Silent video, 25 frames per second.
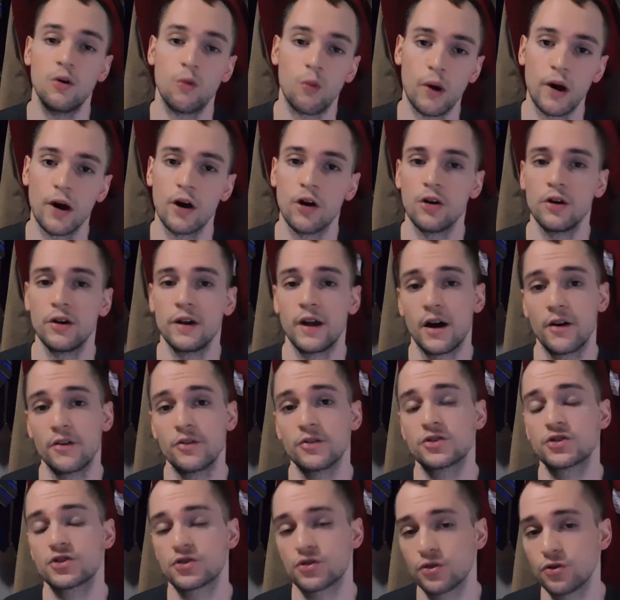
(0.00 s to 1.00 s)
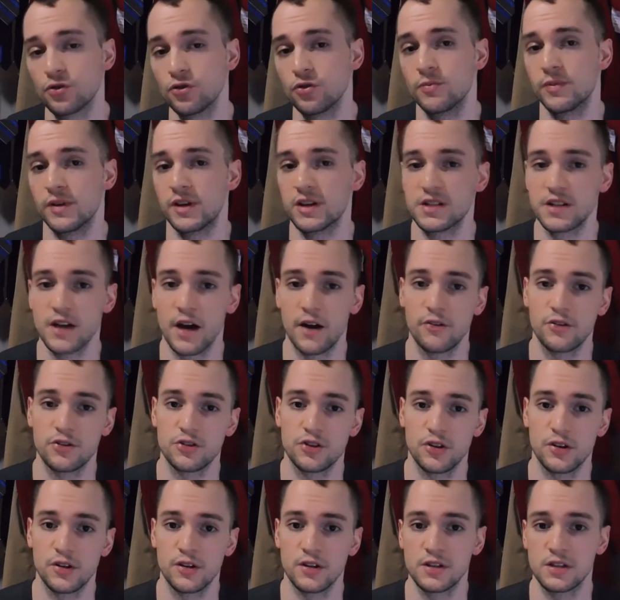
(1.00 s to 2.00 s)
well, now you're screwed, because now you're
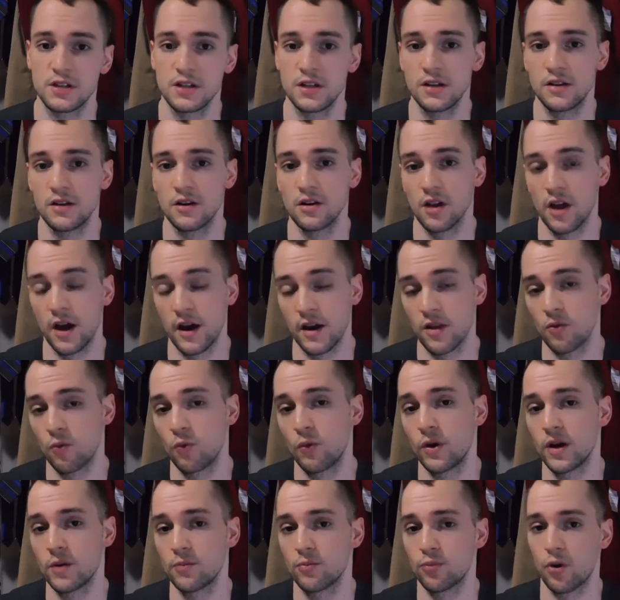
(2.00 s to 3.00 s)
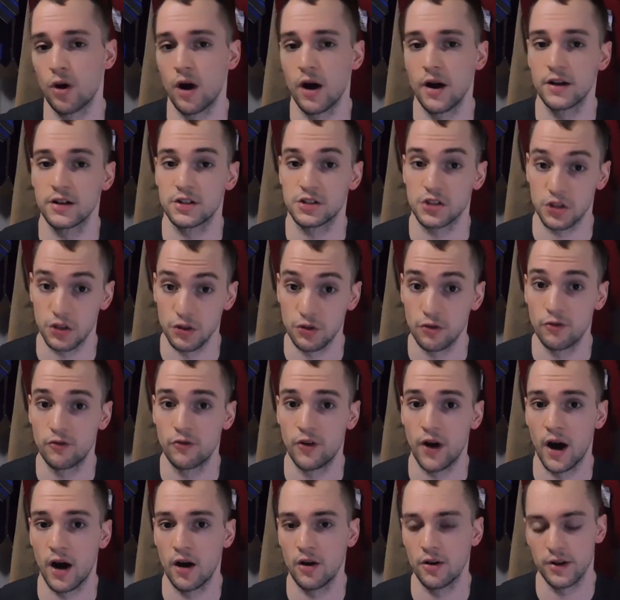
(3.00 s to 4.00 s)
starting to see that a lot of the winning products you
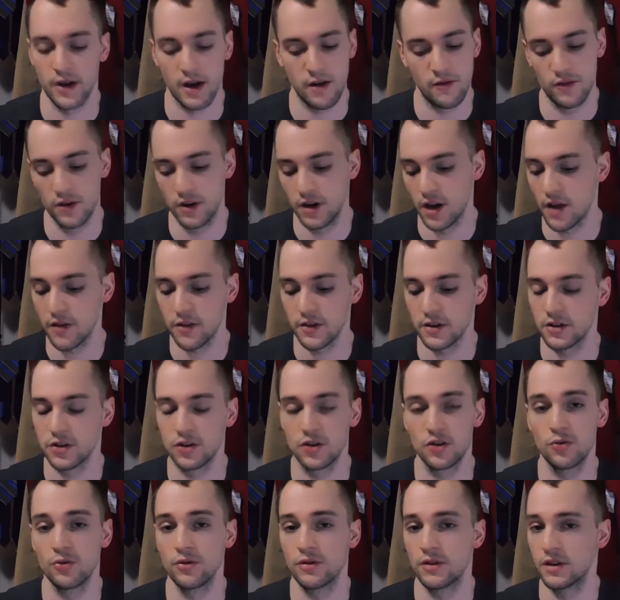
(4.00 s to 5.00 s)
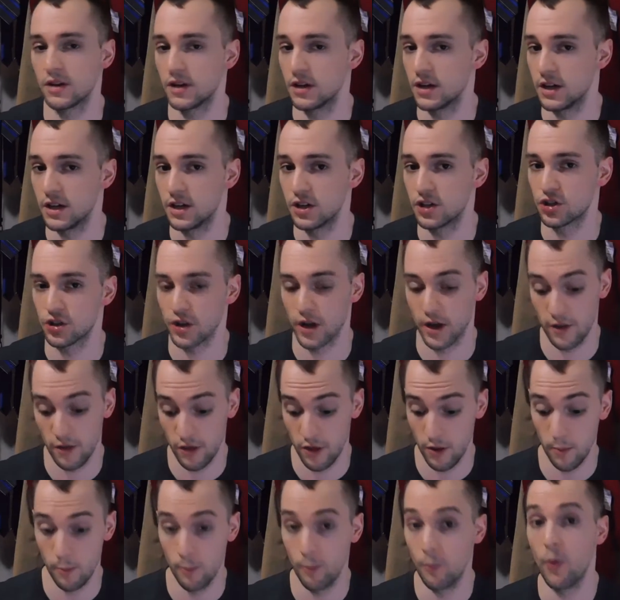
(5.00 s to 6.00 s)
found have nothing to do with any niche, and
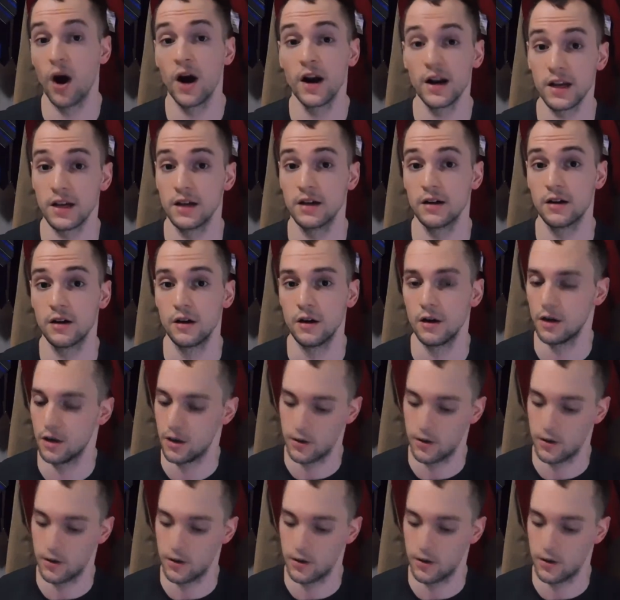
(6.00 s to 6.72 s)
the money,